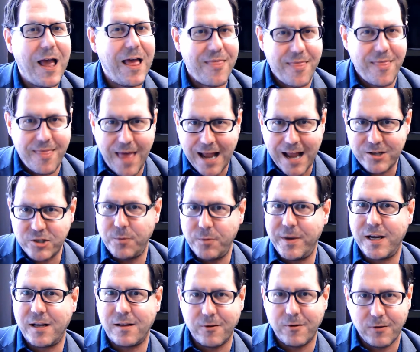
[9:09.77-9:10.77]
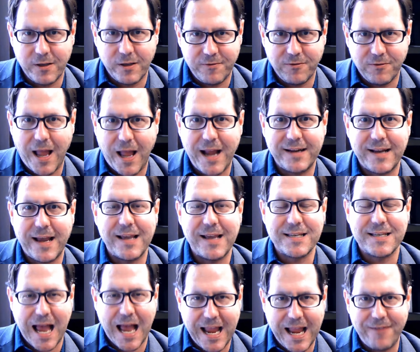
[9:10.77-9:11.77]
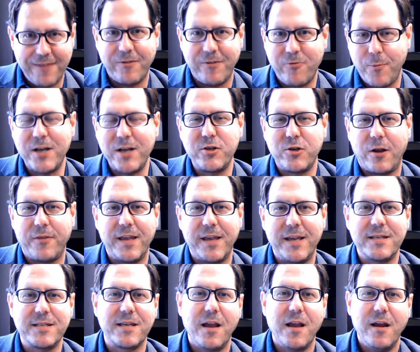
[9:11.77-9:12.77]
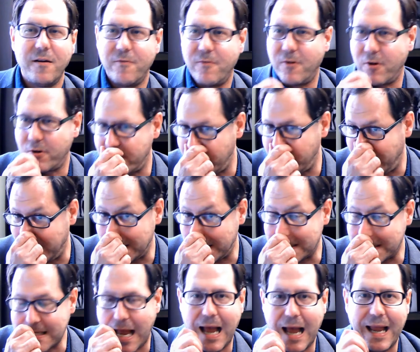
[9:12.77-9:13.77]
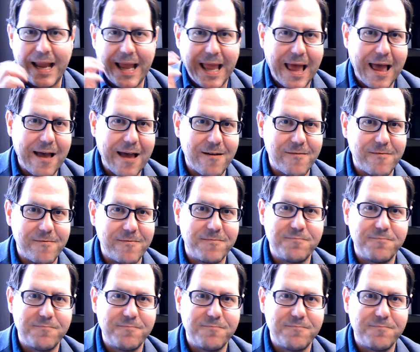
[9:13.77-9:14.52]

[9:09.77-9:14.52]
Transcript: that should be clearly flagged as I have information on this, versus I have